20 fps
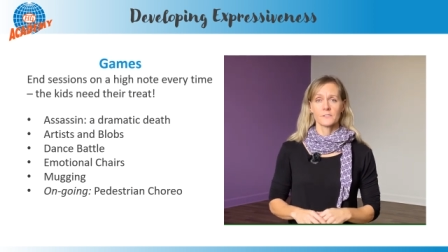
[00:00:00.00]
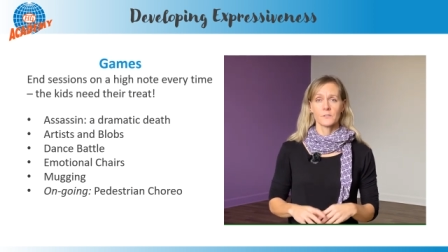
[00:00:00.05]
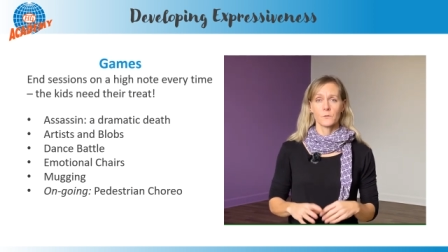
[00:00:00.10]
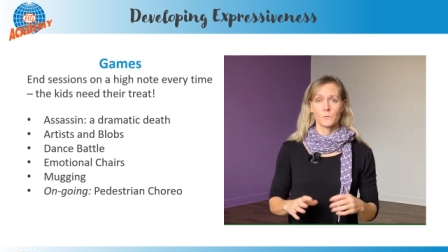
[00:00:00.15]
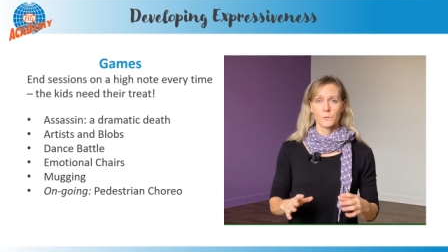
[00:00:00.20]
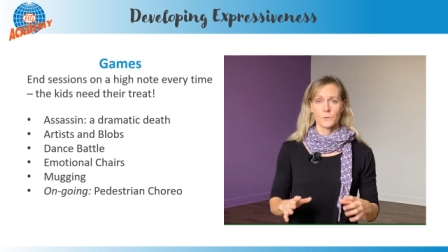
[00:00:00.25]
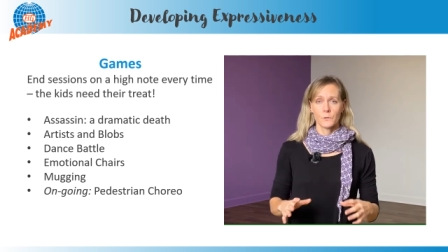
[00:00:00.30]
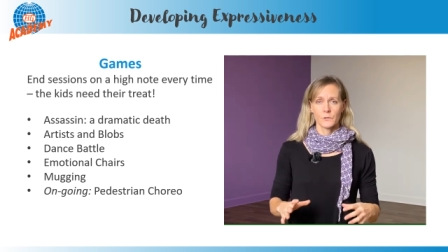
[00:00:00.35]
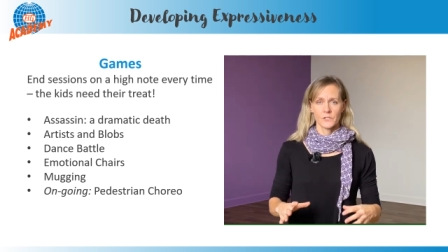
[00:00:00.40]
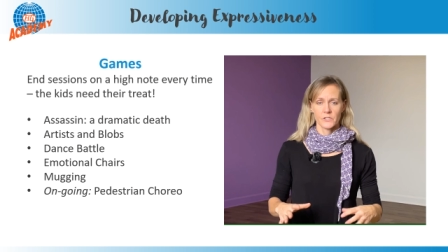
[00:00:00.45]
or
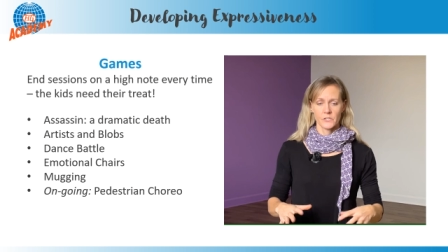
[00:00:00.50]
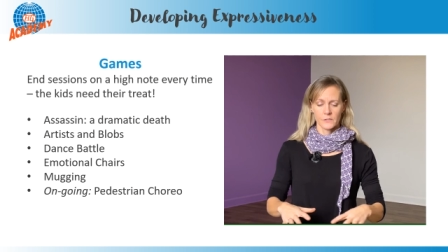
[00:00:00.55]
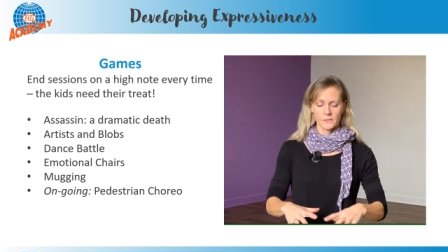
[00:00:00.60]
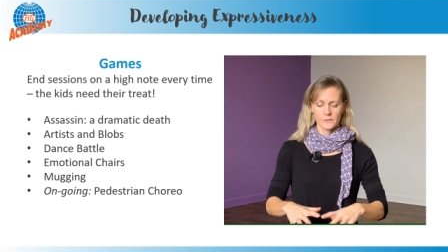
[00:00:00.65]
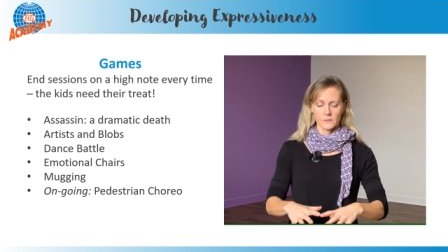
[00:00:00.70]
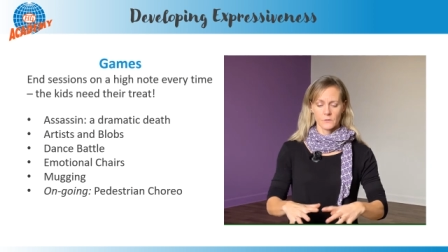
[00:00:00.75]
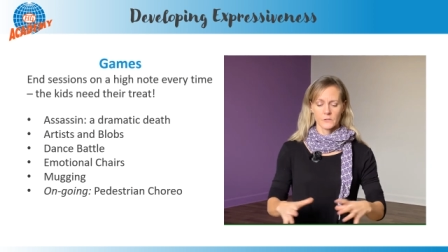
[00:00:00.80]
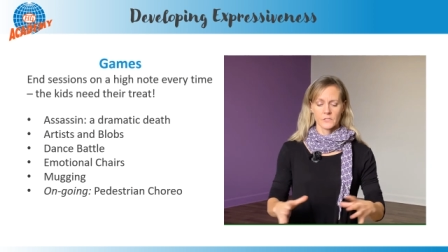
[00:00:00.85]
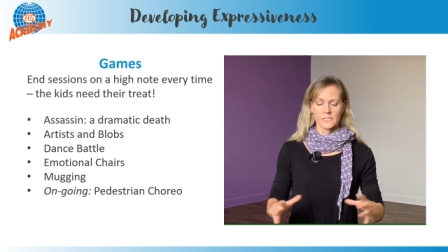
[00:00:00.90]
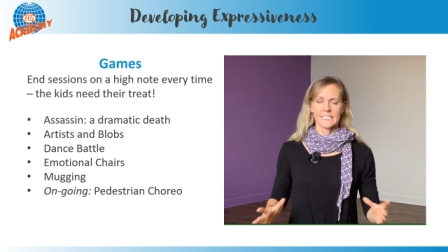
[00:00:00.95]
cushions
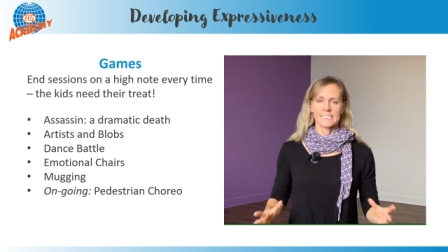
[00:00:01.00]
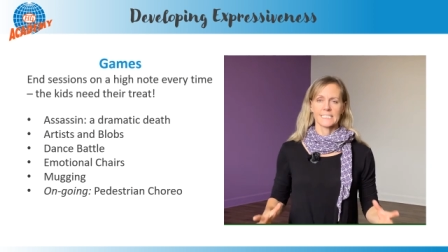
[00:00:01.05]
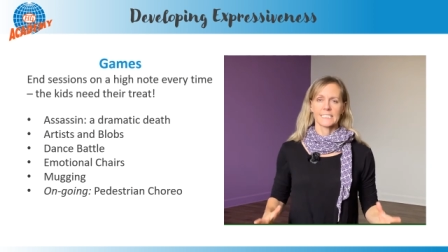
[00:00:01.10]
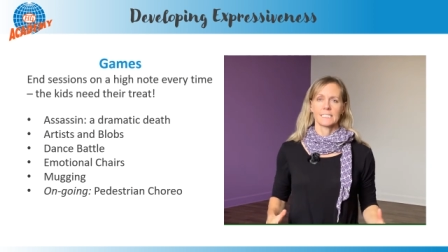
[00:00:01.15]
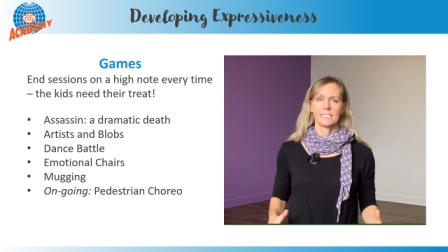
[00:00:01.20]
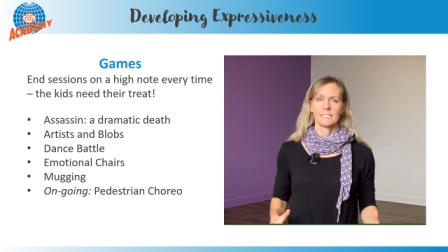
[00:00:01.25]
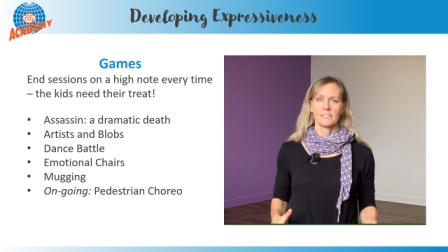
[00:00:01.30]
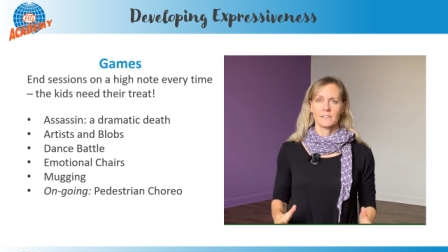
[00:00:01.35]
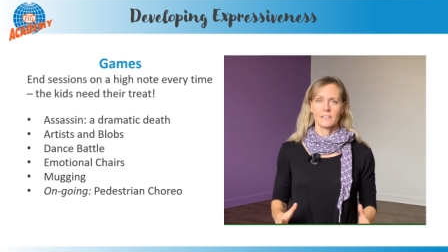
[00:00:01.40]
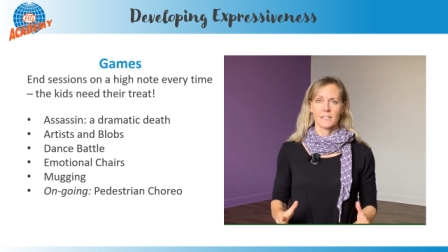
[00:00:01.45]
or
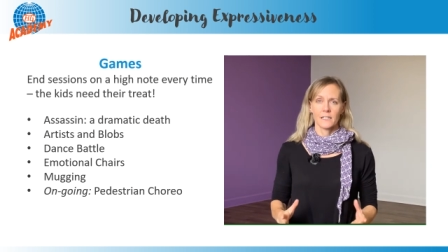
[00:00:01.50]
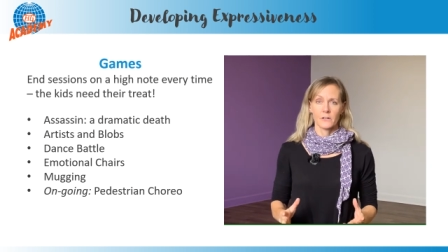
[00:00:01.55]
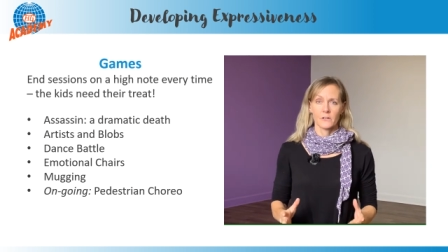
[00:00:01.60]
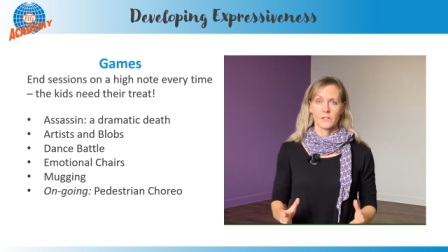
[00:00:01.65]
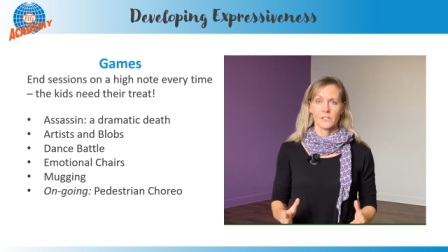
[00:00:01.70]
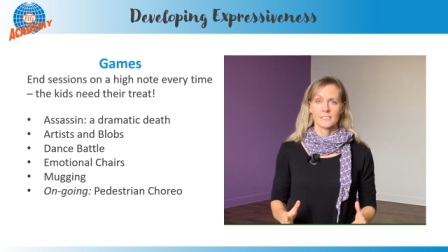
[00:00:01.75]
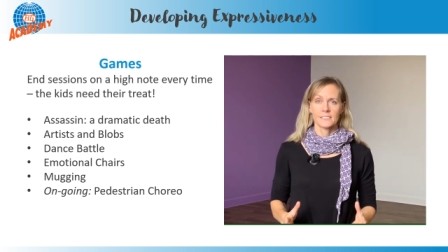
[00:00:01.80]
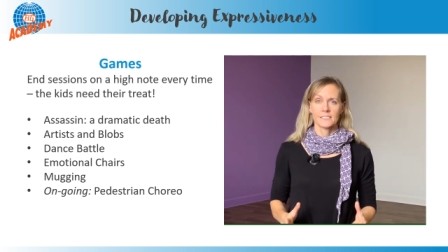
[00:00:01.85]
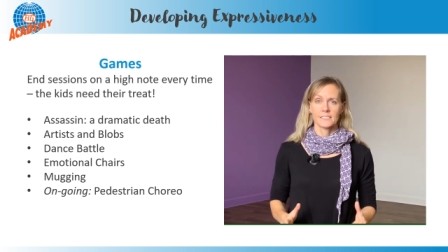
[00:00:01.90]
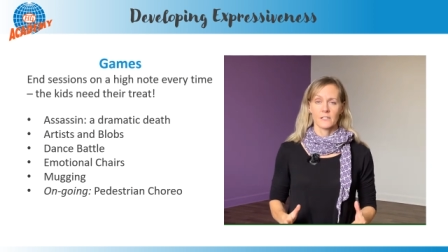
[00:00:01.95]
designated
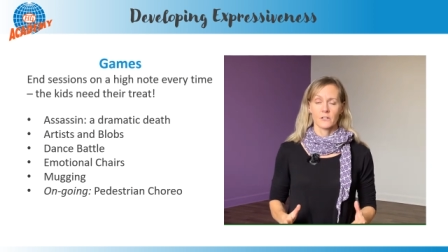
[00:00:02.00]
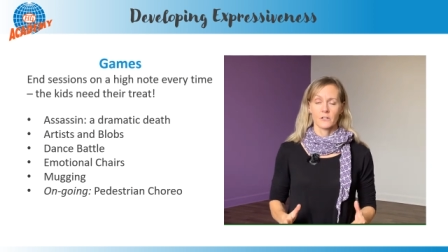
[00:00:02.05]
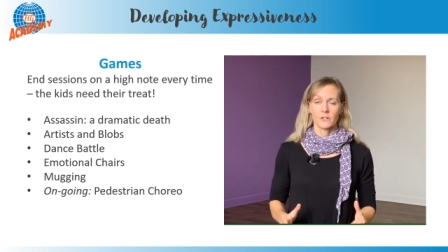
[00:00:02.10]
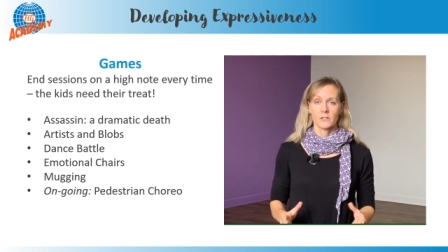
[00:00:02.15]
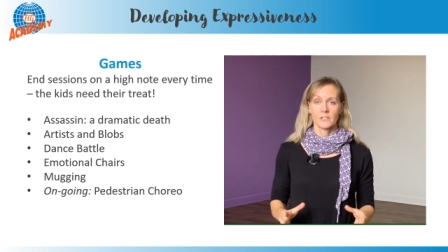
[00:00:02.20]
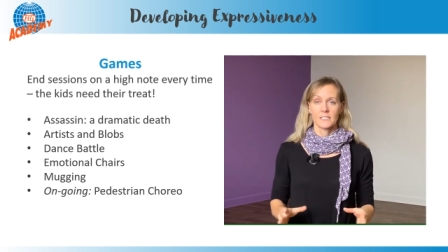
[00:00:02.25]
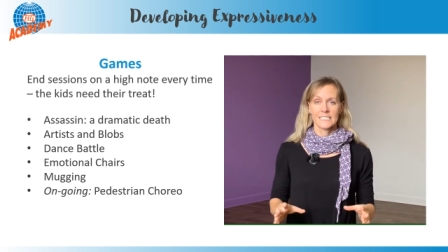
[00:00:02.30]
areas that are